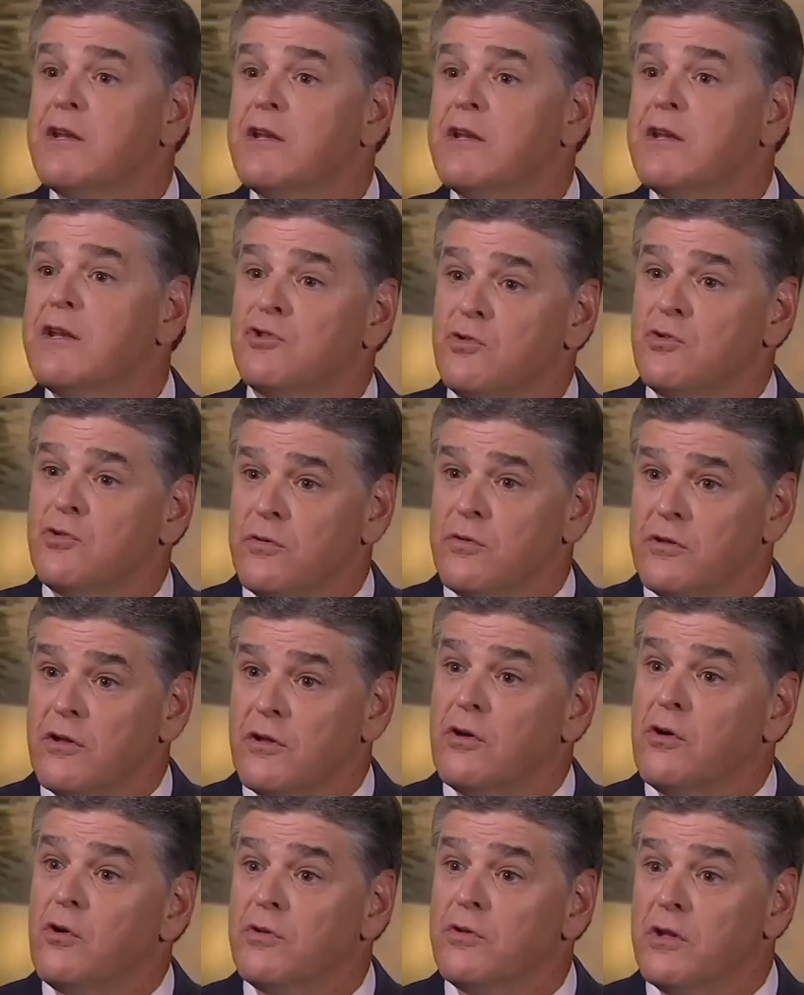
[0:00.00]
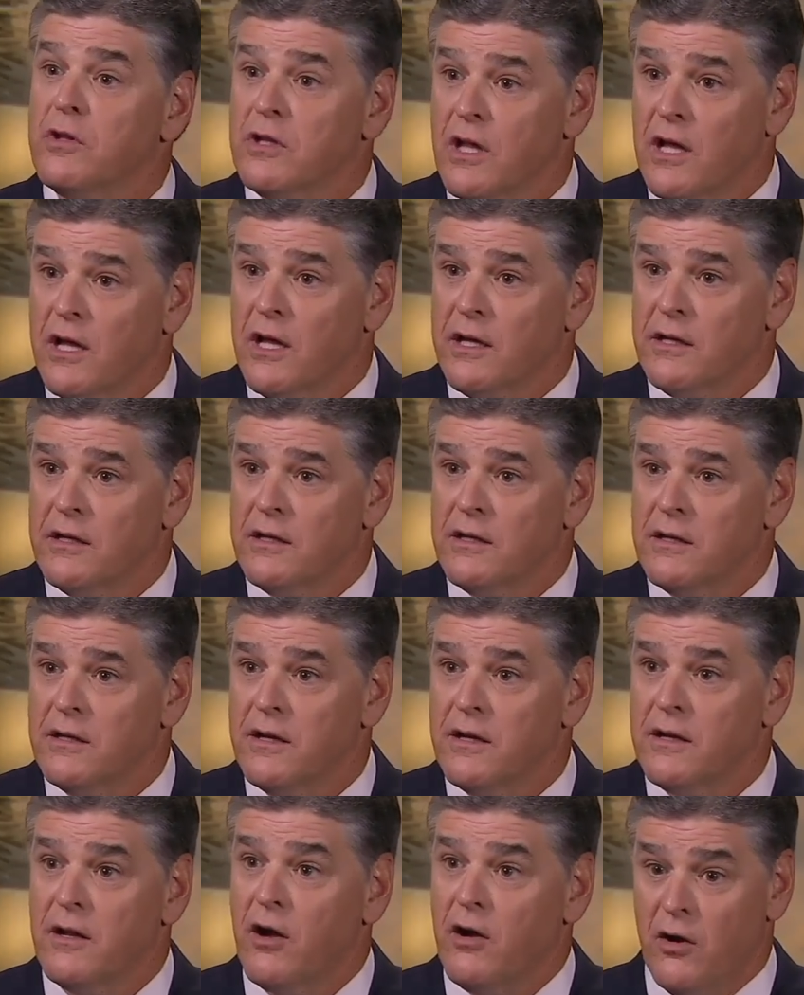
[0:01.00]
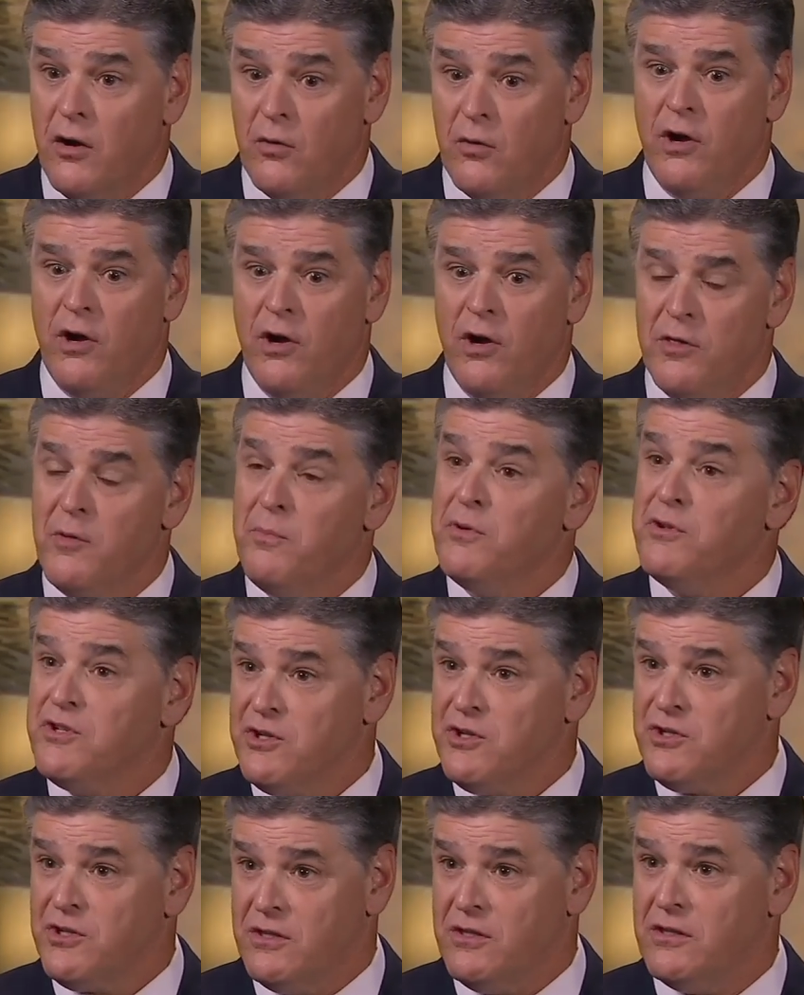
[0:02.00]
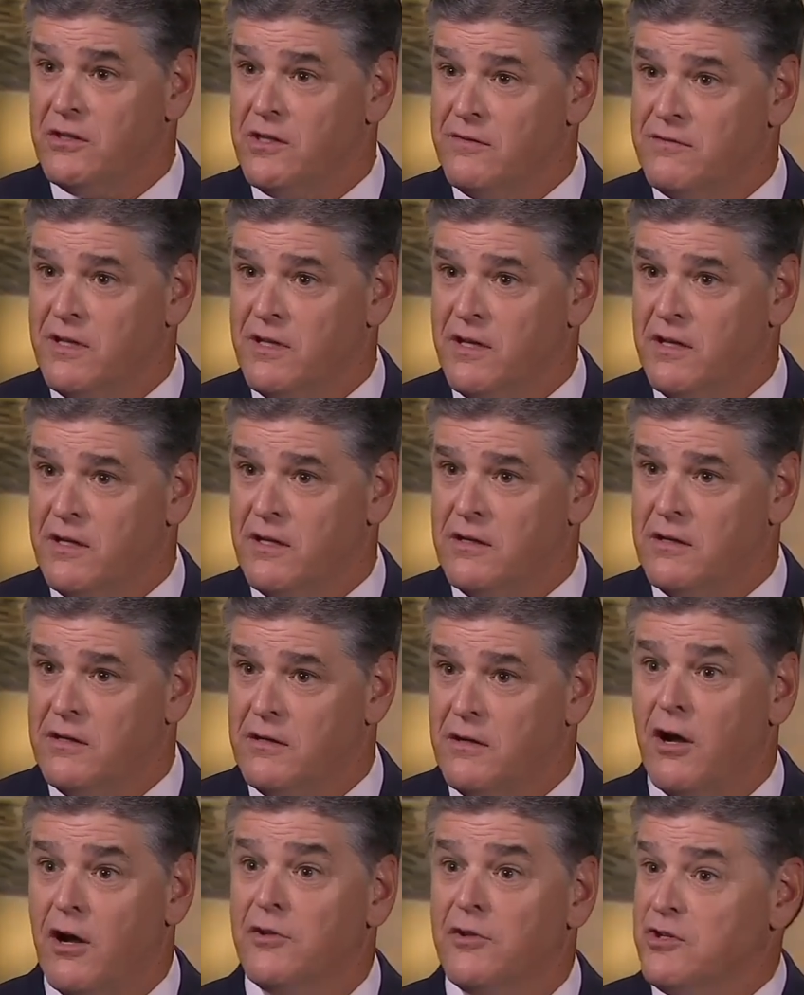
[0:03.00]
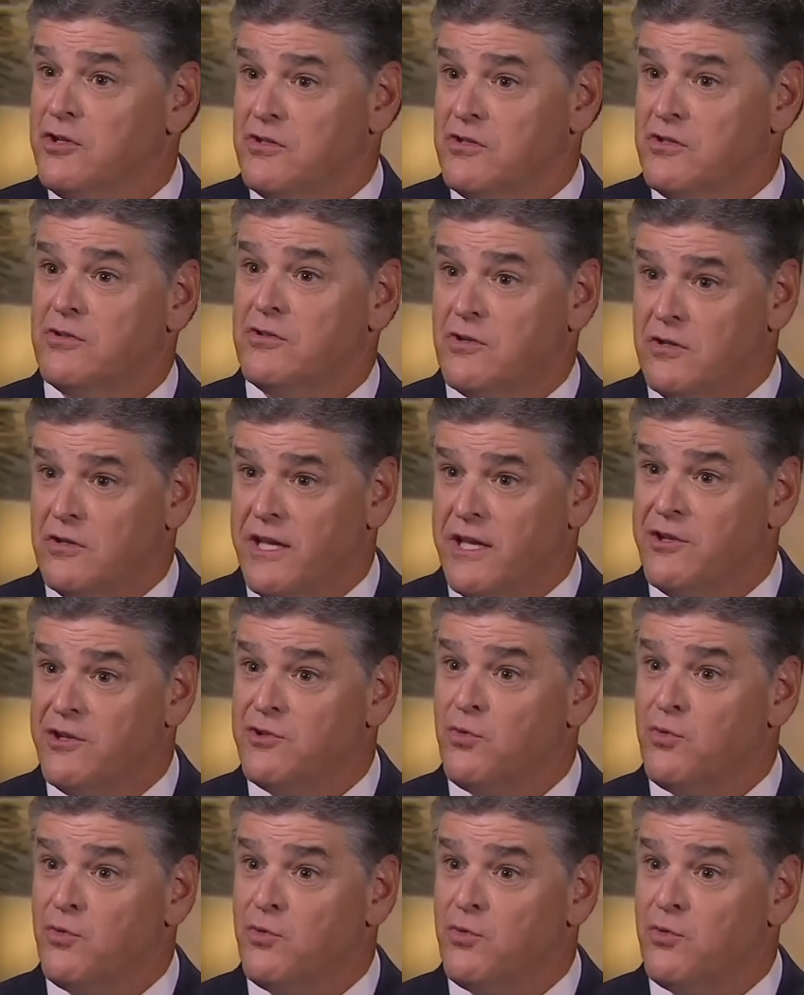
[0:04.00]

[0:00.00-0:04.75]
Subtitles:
even sure that they'll hold the line on the position that they've taken on Justice Scalia's replacement.